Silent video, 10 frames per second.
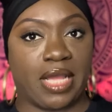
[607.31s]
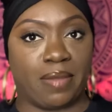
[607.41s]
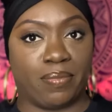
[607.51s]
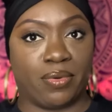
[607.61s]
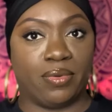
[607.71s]

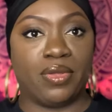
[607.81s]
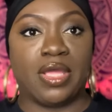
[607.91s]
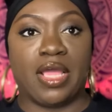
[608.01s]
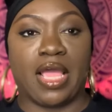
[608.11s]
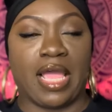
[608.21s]
April.
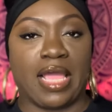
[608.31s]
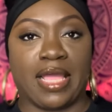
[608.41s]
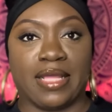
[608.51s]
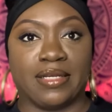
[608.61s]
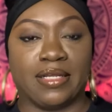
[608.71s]

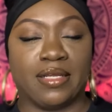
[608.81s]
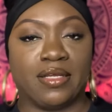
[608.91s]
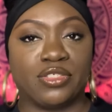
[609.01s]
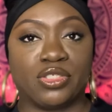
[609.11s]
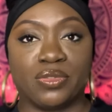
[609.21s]
And
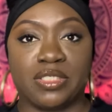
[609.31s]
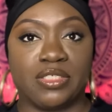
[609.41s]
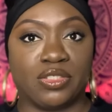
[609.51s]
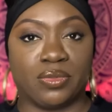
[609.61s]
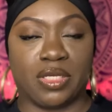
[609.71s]
so said,
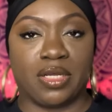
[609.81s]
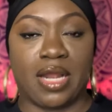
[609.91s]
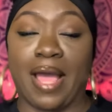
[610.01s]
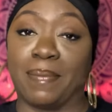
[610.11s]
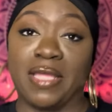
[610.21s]
so done.
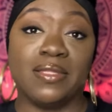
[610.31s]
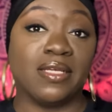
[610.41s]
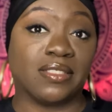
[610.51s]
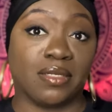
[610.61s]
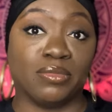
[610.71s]
I made the
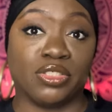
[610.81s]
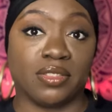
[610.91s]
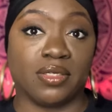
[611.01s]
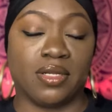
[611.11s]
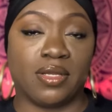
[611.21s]

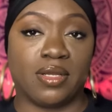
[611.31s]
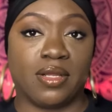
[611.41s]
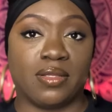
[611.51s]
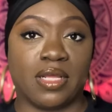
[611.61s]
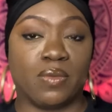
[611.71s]
assumption
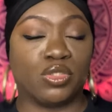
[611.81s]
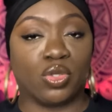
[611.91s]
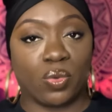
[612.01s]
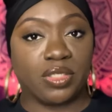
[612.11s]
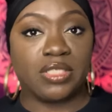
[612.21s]
that it was
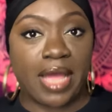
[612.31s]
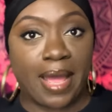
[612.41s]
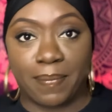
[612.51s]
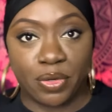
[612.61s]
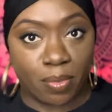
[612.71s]
going to
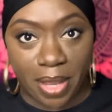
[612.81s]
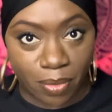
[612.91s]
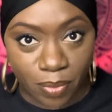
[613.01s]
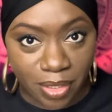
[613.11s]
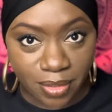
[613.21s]
happen no matter
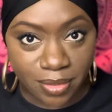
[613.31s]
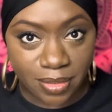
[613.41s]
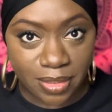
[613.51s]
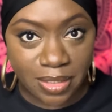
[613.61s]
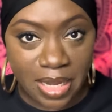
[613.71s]
what.
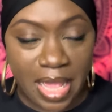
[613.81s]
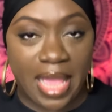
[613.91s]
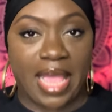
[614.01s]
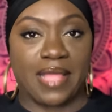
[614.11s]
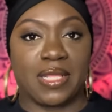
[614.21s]

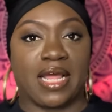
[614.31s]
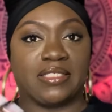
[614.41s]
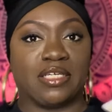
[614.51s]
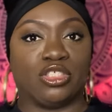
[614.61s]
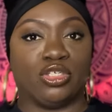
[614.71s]
And then I
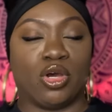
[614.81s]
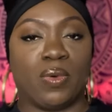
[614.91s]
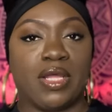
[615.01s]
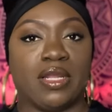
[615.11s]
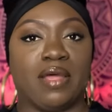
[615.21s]
said, you know
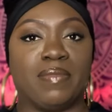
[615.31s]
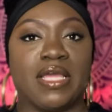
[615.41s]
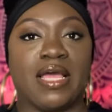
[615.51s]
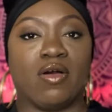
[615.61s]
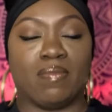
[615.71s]
what? Let me
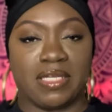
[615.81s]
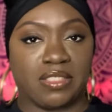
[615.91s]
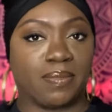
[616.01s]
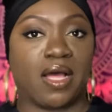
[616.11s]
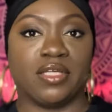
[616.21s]
help my
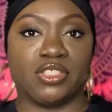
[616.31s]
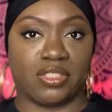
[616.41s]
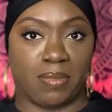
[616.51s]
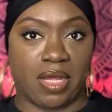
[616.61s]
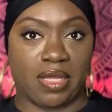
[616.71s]

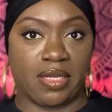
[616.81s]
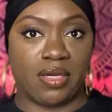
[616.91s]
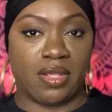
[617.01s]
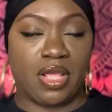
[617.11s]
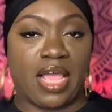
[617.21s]
subconscious mind.
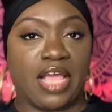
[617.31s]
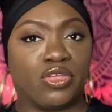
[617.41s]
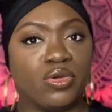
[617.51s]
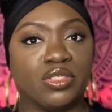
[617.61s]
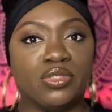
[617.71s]
And
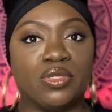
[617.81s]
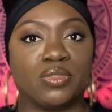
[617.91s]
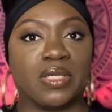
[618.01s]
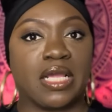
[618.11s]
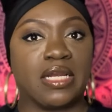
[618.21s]
you can do this
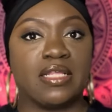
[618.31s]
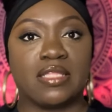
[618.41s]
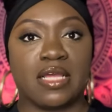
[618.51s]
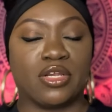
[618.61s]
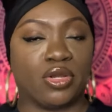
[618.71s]
with
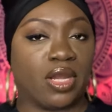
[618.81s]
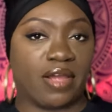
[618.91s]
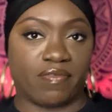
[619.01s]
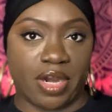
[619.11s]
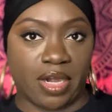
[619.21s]
anything in your
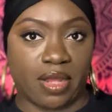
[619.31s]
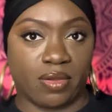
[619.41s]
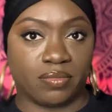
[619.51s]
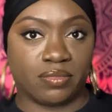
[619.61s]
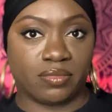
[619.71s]
life right now.